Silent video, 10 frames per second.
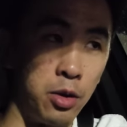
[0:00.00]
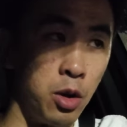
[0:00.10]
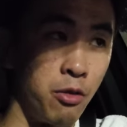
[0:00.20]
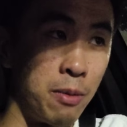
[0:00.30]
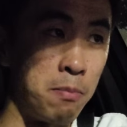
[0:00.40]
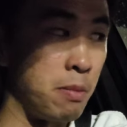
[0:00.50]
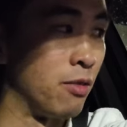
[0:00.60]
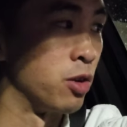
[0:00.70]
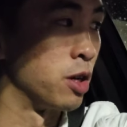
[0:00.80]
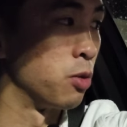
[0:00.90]
know if I'm
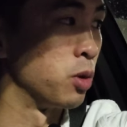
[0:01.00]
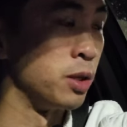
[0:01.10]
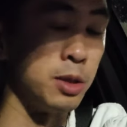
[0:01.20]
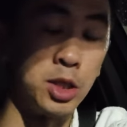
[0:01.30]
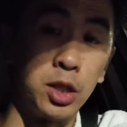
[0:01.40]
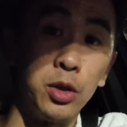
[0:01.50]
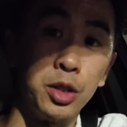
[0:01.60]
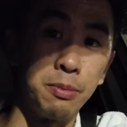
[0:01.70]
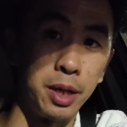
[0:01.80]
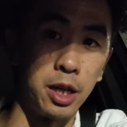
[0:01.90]
ever going to really
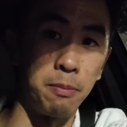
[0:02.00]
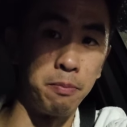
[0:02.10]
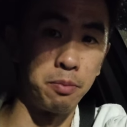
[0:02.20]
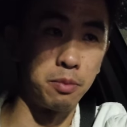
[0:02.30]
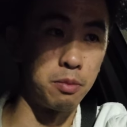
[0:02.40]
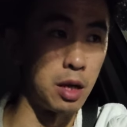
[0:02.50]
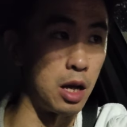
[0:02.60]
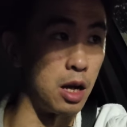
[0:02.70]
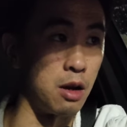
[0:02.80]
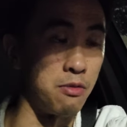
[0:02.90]
seriously pick up
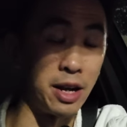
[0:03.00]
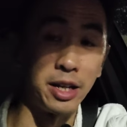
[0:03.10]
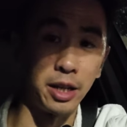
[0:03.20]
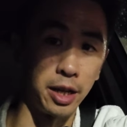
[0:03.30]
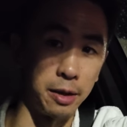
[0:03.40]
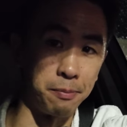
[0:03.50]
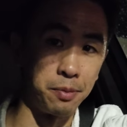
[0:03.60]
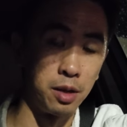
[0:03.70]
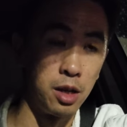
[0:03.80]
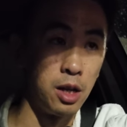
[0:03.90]
uh, fighting again.
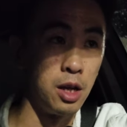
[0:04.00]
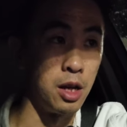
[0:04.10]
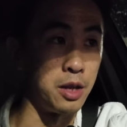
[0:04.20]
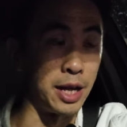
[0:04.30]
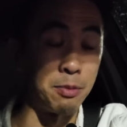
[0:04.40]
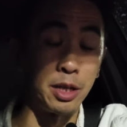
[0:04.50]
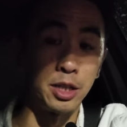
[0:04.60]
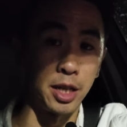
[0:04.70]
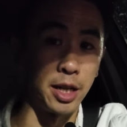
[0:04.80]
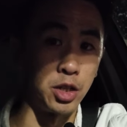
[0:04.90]
That being
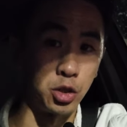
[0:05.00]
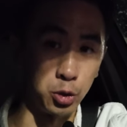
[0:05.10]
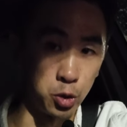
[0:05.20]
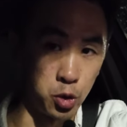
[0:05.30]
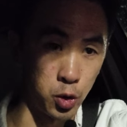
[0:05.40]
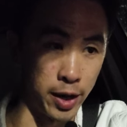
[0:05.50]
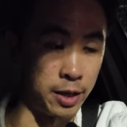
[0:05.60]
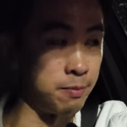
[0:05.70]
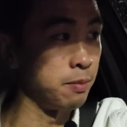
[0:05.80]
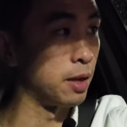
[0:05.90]
said, I'd still do
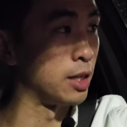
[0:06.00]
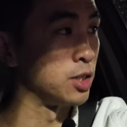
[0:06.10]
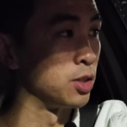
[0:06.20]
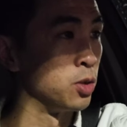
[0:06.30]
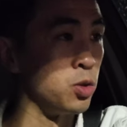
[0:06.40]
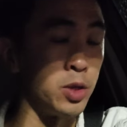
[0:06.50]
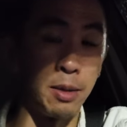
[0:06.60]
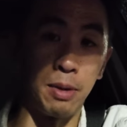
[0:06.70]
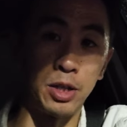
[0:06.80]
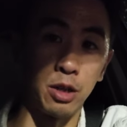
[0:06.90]
train I still do
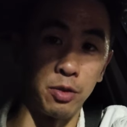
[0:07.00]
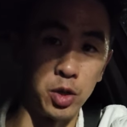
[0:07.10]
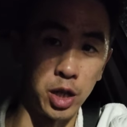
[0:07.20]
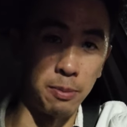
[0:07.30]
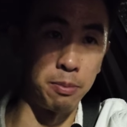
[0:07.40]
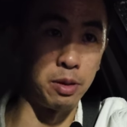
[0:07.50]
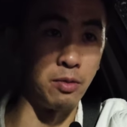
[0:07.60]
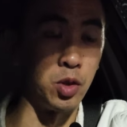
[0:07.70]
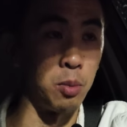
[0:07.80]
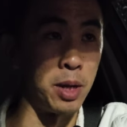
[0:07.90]
keep myself in shape,
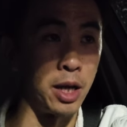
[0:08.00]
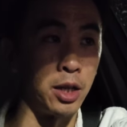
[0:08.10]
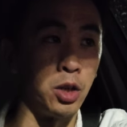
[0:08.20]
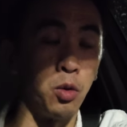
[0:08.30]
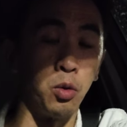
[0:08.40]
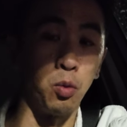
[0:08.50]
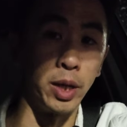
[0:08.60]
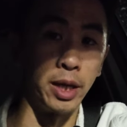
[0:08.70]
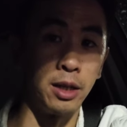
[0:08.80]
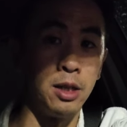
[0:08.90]
even though I'm not going to go in the
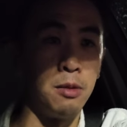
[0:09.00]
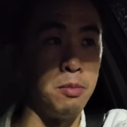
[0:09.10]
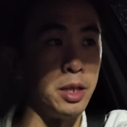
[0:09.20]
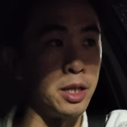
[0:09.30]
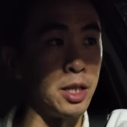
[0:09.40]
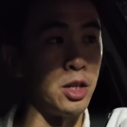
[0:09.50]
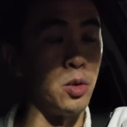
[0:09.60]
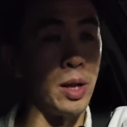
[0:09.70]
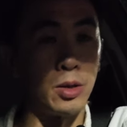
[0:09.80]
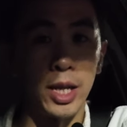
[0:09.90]
ring because I know
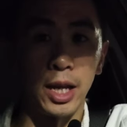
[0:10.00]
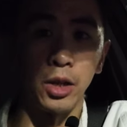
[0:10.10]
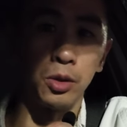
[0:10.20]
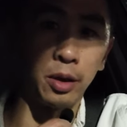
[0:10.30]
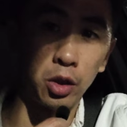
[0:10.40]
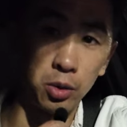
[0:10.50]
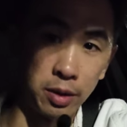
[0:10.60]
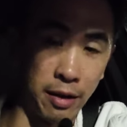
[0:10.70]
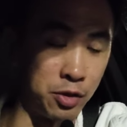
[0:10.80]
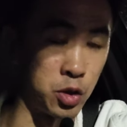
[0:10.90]
that would take,
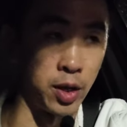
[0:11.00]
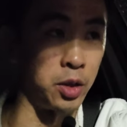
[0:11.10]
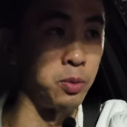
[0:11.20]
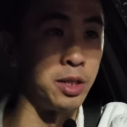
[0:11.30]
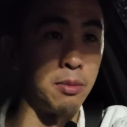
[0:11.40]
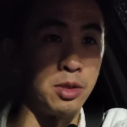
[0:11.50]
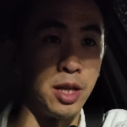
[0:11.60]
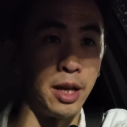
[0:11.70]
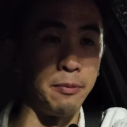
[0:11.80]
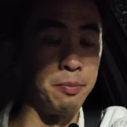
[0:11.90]
you have to train three times a
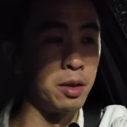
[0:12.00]
day.